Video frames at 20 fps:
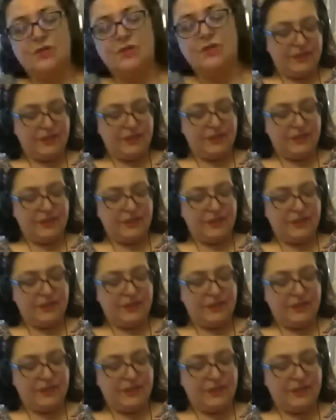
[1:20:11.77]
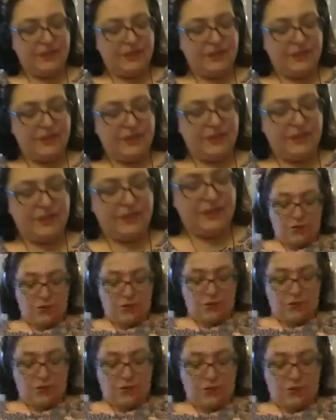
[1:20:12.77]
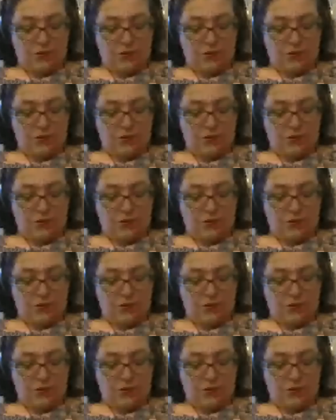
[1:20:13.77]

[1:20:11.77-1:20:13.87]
you think he's like a sort of